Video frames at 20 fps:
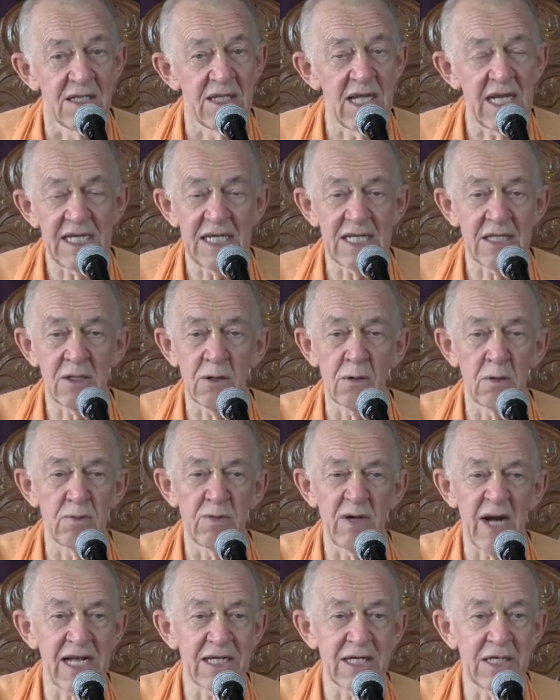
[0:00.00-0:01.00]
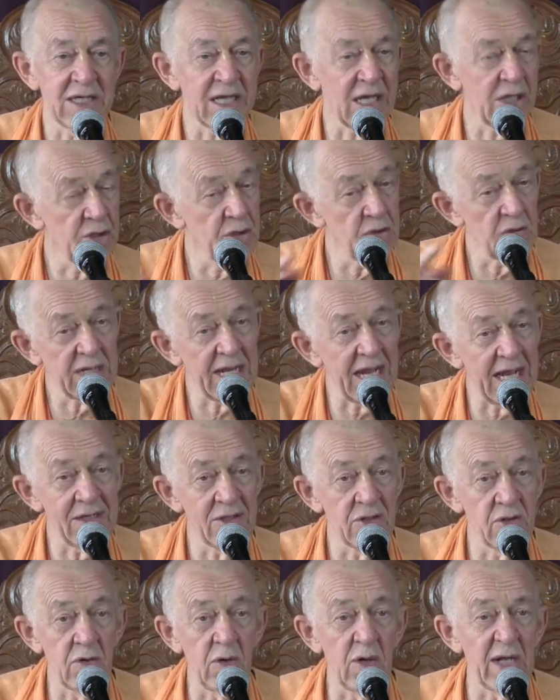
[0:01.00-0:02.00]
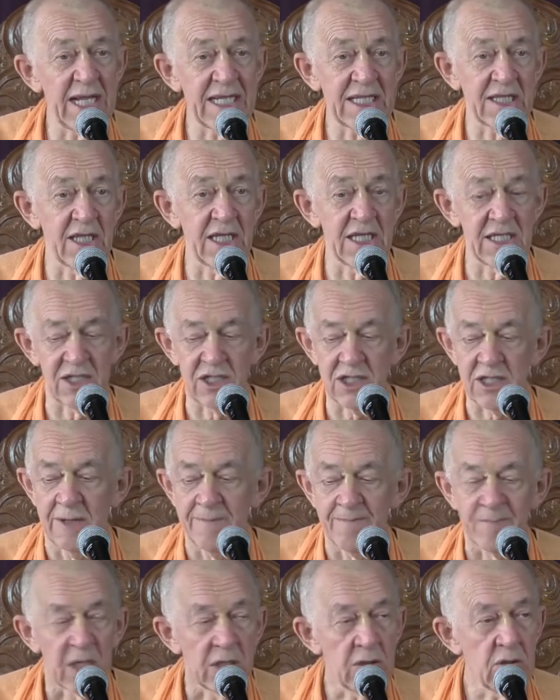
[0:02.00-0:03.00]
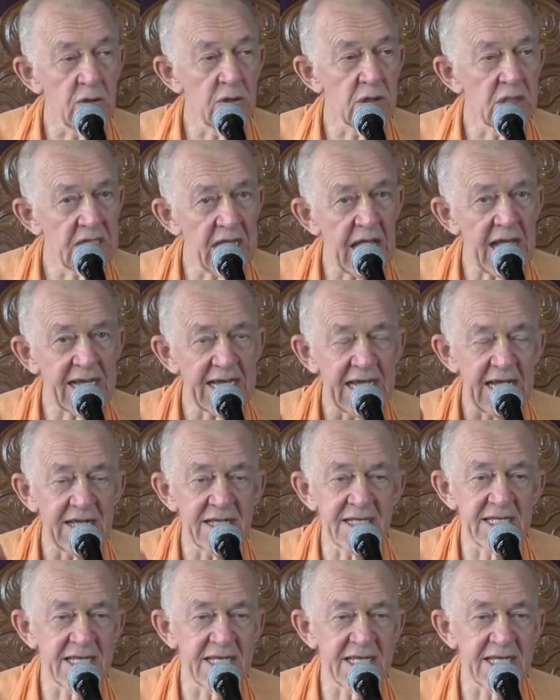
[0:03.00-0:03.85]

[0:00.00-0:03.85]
then he told Raghunath, You can't do like this. You're taking